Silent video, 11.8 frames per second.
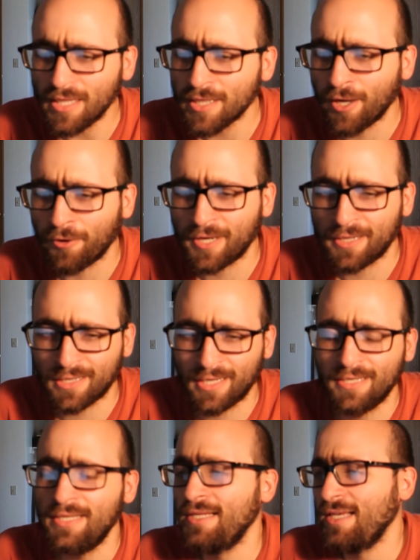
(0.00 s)
you know, because
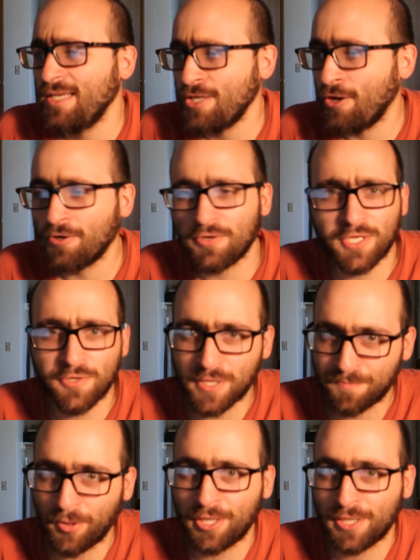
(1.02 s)
uh, you go to a
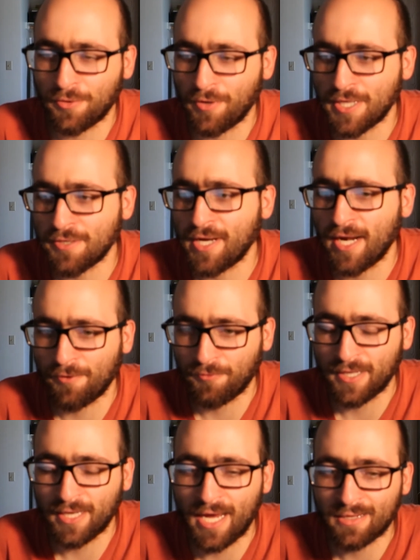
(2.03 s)
used bookstore and you kind of
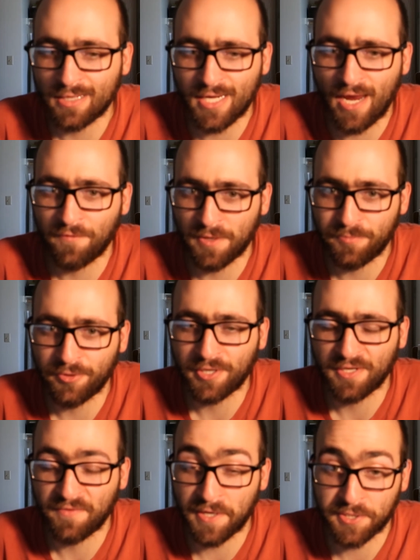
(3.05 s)
realize that every
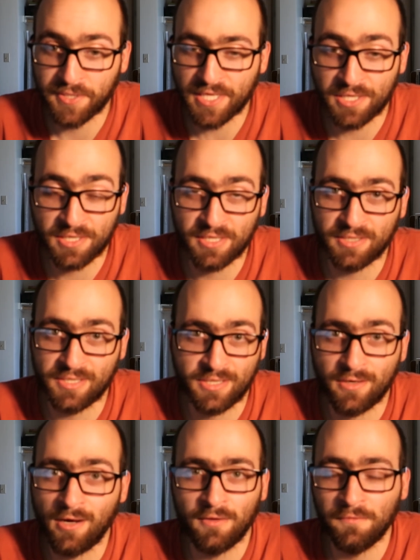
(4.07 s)
book eventually is going to
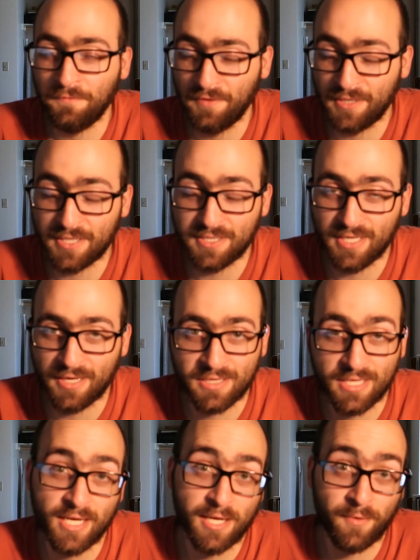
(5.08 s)
dissolve into
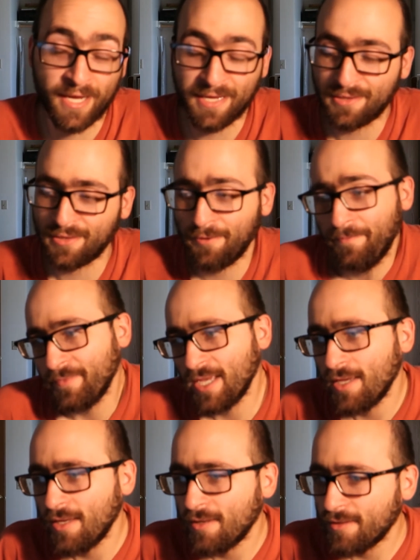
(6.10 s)
dust anyway. So
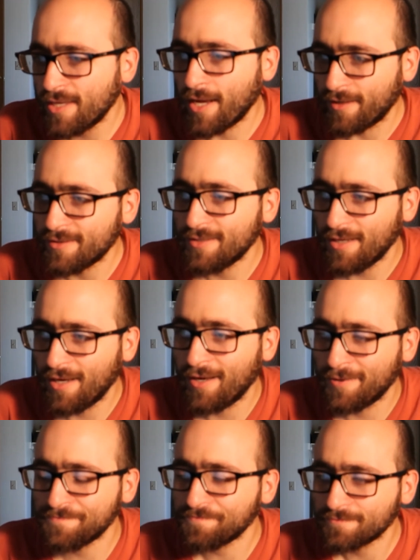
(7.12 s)
yeah,
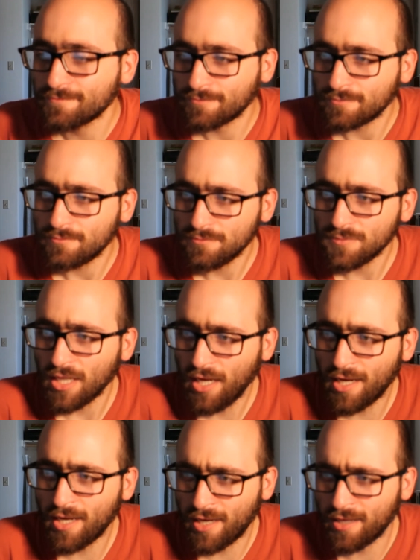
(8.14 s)
um,
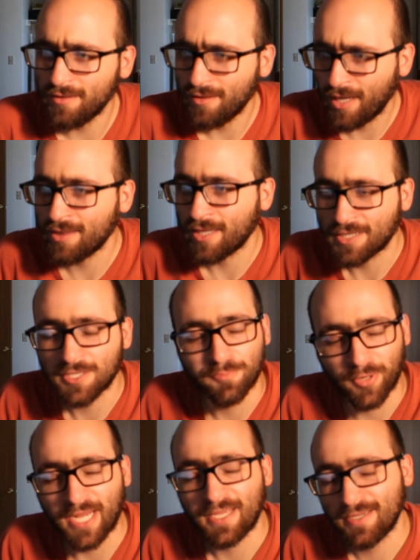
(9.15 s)
I, I, I like to
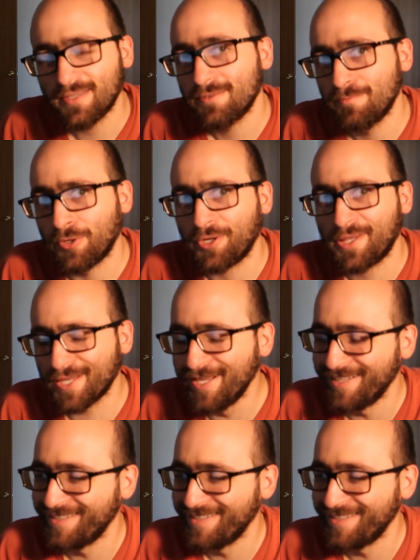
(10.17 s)
break books.